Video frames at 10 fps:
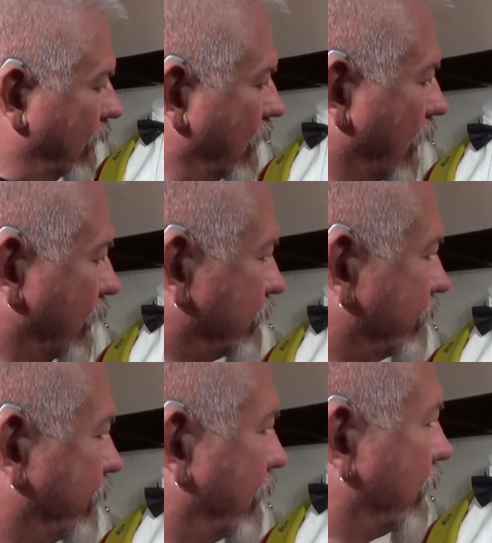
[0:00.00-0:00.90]
It's
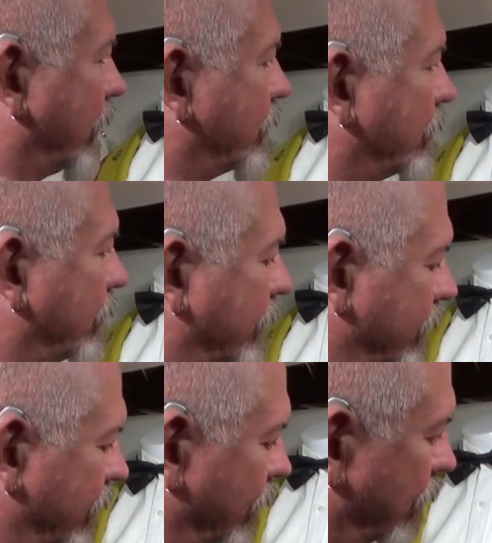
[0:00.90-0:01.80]
very nice. You'll
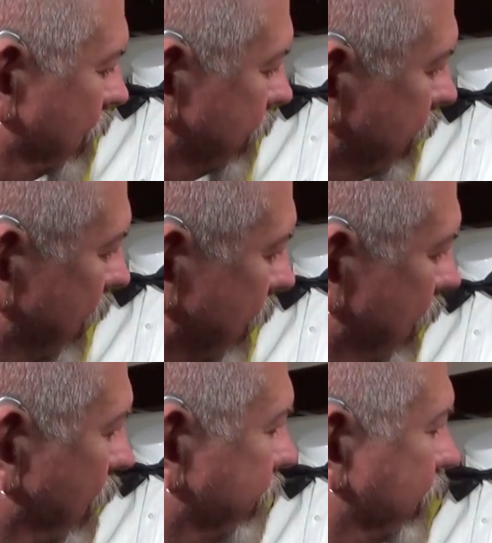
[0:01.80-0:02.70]
notice the old
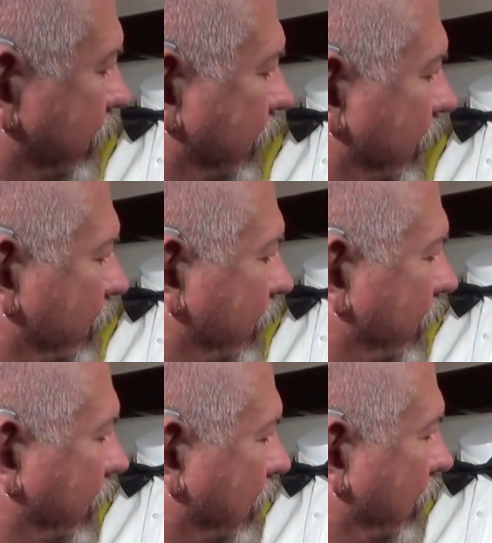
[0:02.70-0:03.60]
cavalry tradition
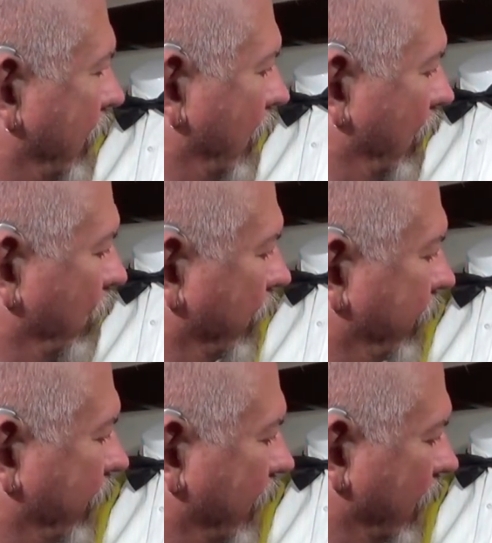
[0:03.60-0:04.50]
here
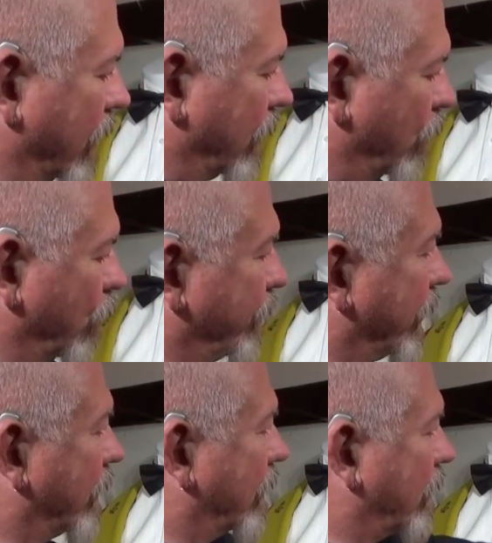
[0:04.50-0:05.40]
with the
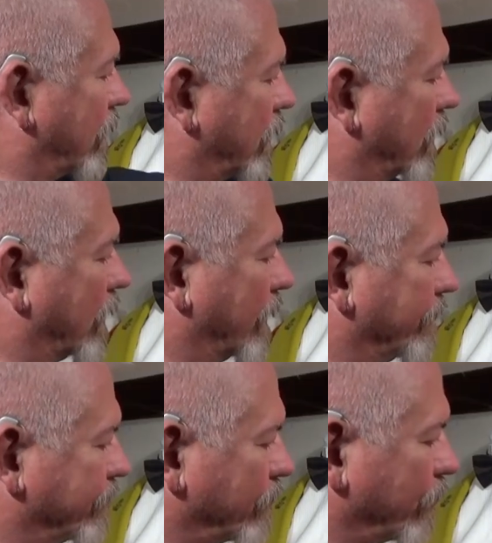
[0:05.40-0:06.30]
open
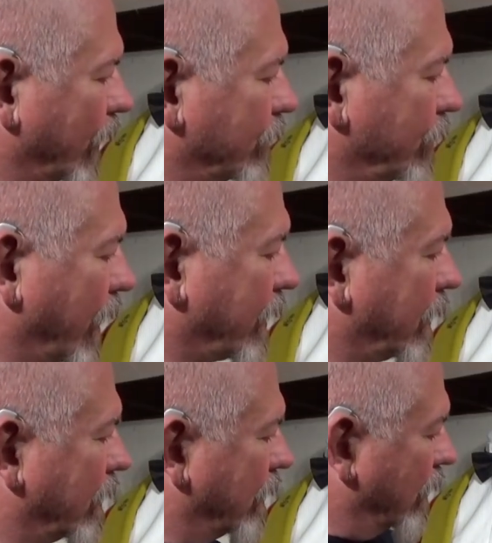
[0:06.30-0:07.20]

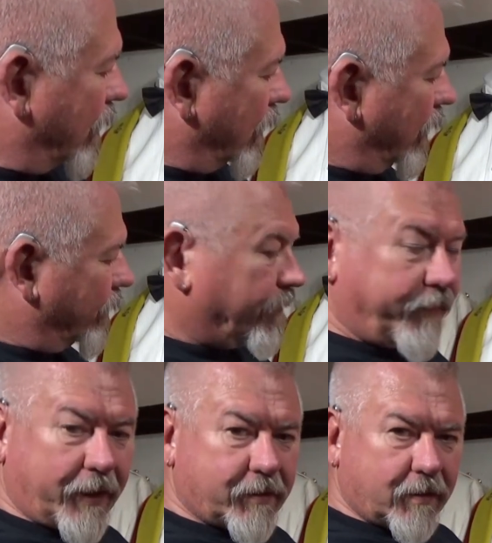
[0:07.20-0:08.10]
jacket and the
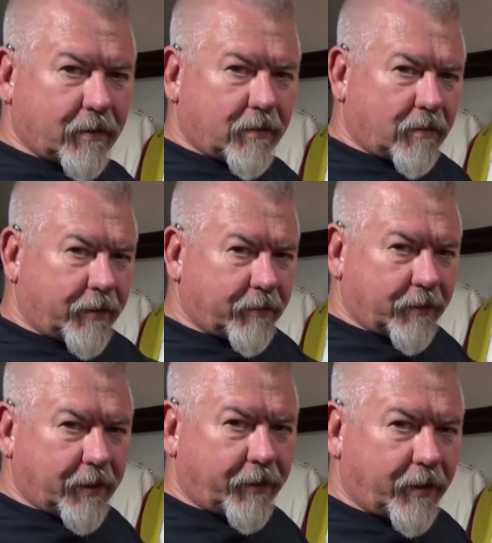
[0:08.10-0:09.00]
vest
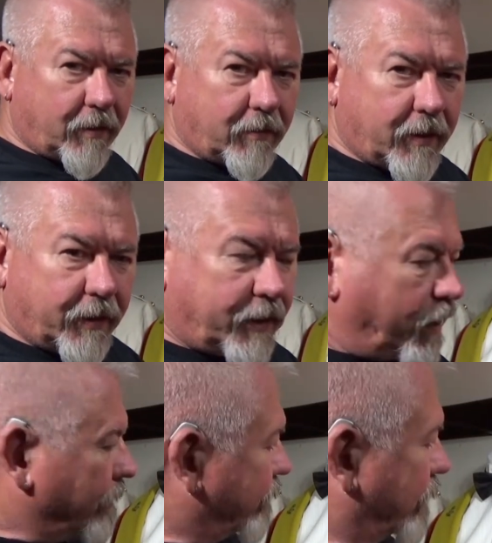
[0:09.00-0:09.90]
underneath here in the
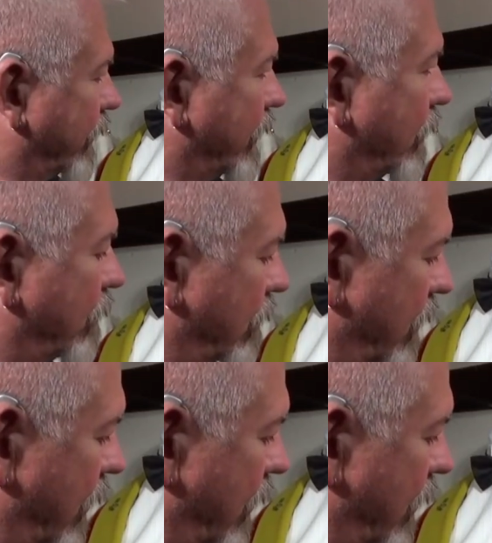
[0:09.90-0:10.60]
cavalry yellow.